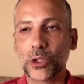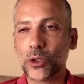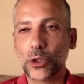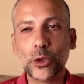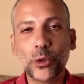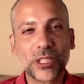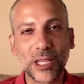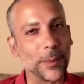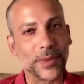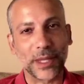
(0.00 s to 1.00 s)
do
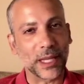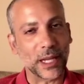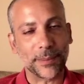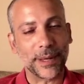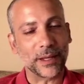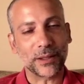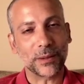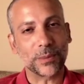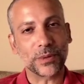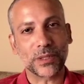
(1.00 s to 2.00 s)
something about
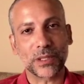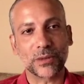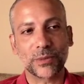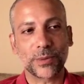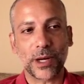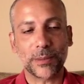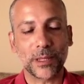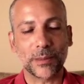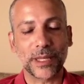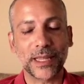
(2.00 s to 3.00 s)
the perceived
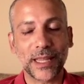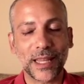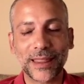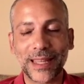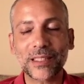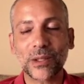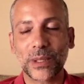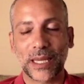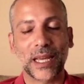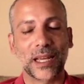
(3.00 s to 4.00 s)
problem, and that's
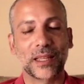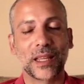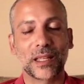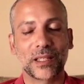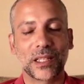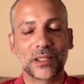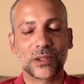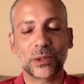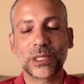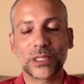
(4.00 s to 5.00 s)
okay. That
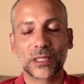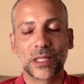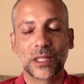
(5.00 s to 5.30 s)
choice,